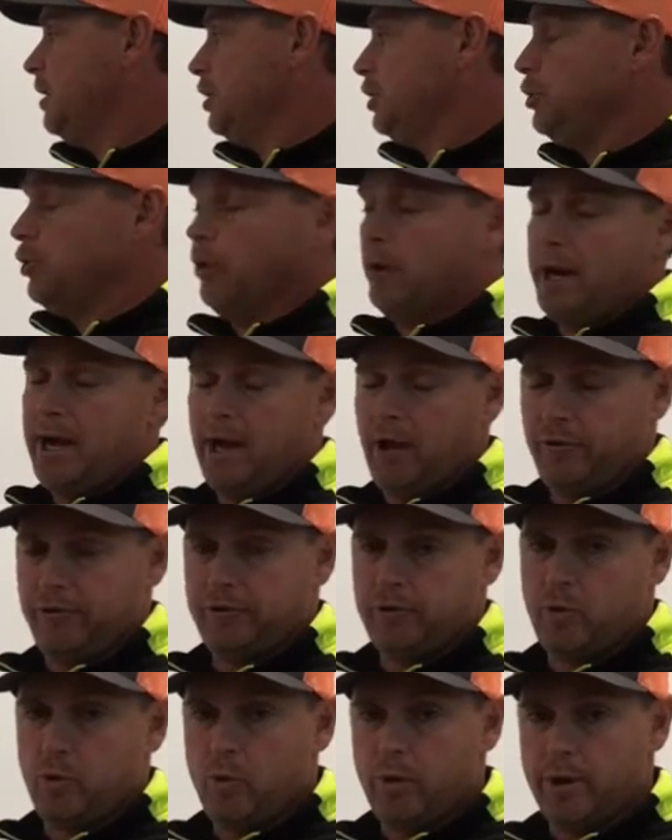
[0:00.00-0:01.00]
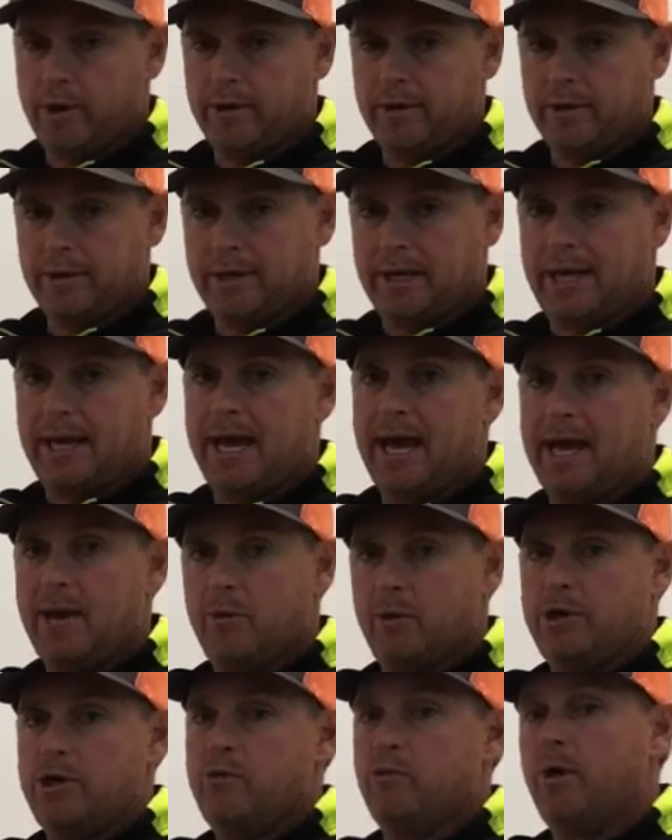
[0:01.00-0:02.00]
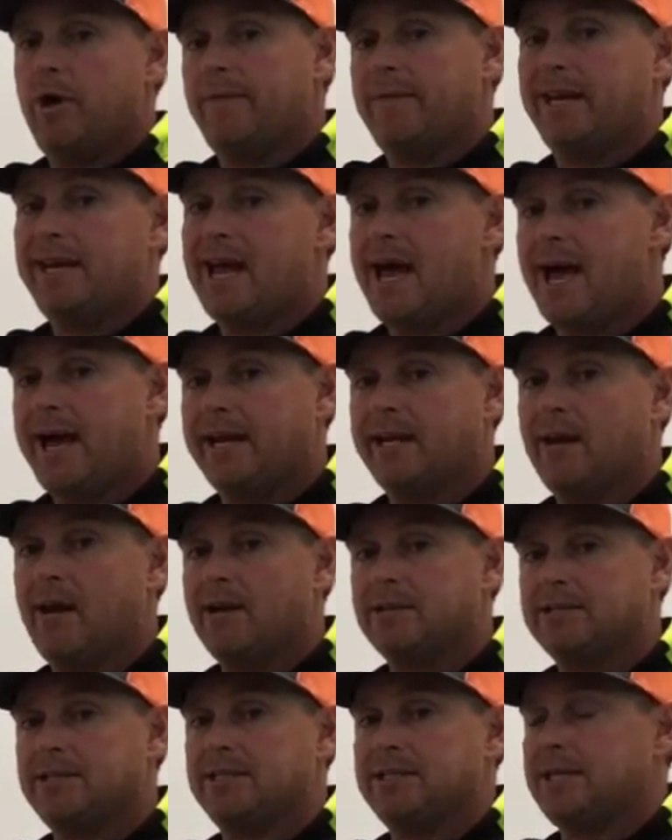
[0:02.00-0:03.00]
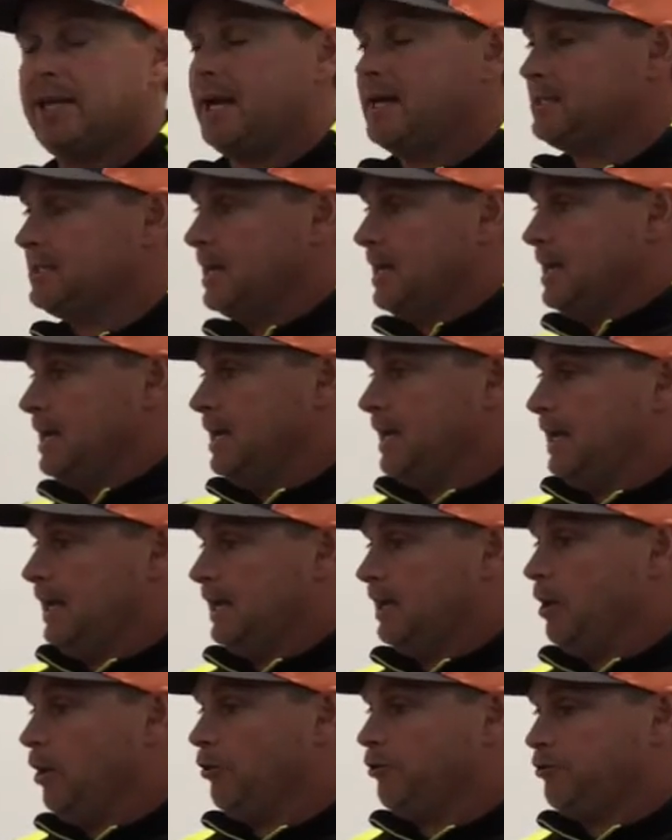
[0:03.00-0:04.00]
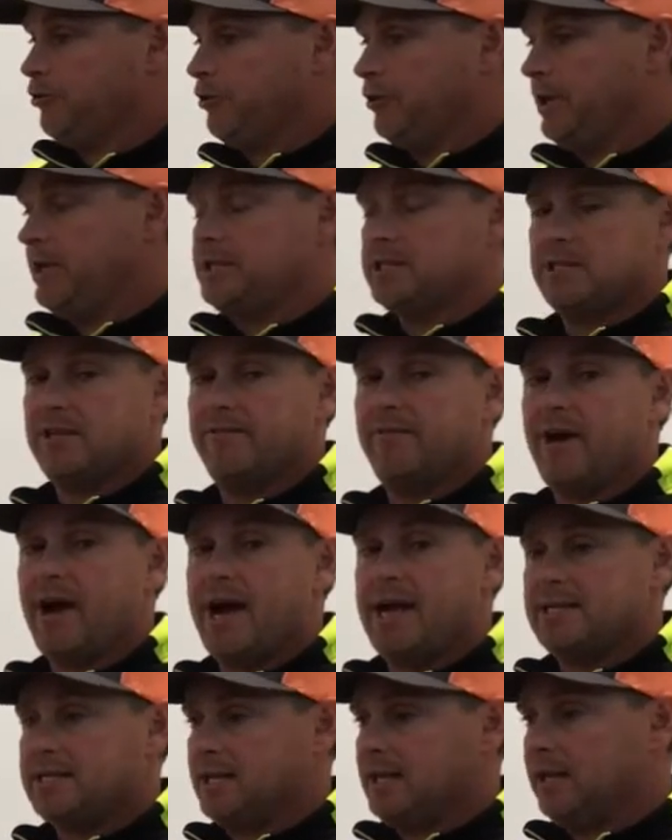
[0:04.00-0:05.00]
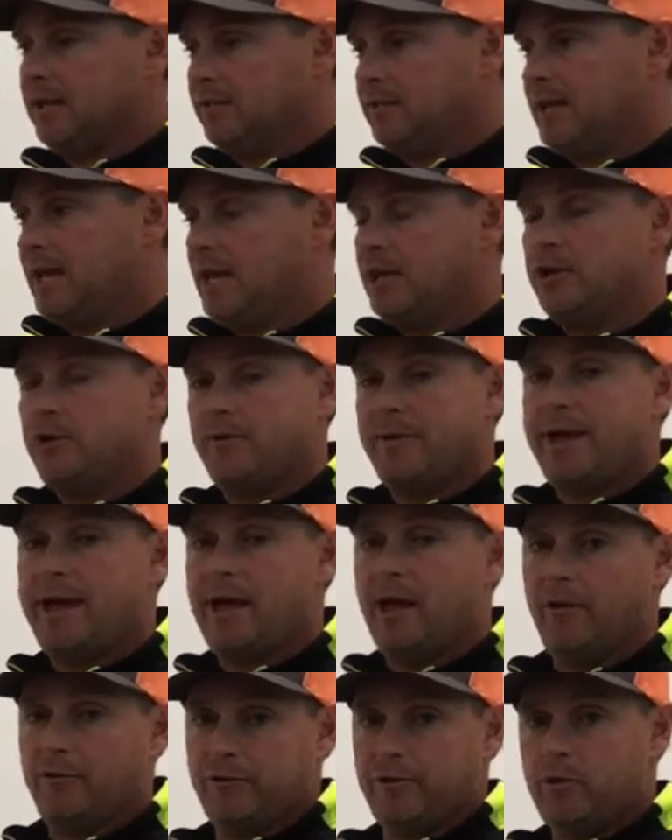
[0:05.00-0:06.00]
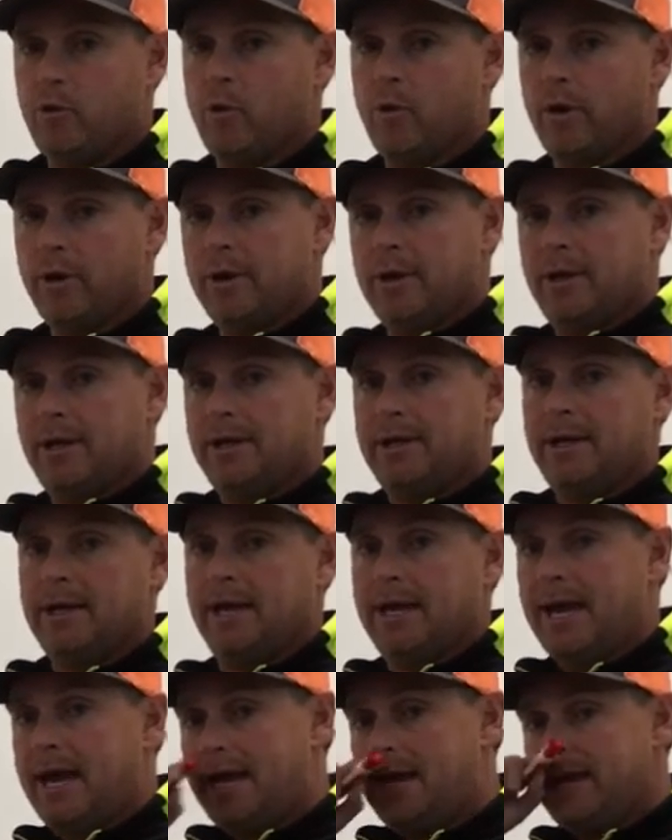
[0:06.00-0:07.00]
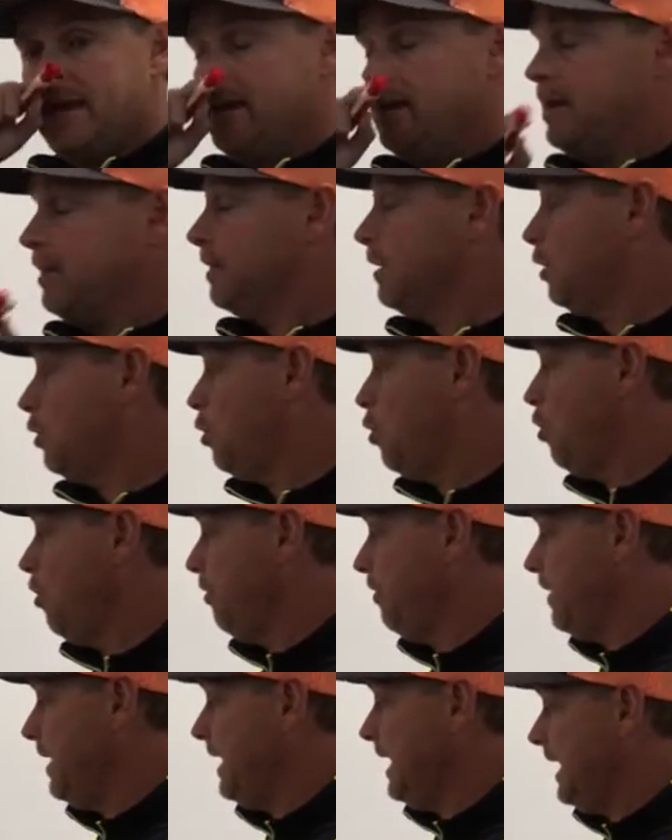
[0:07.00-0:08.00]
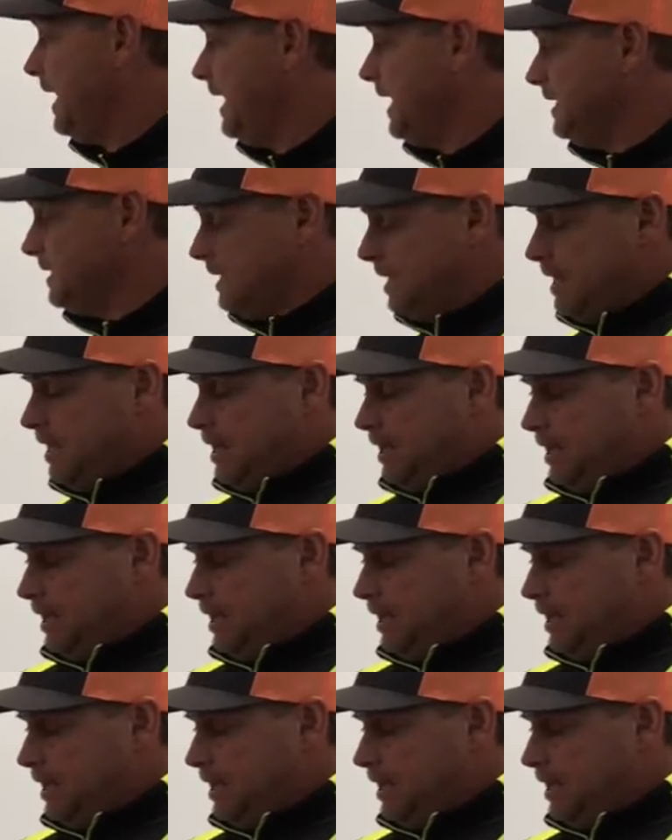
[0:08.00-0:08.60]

your health score, okay? When you run the diagnostics test, it goes through each device. It'll tell you the health score, okay? The cool thing is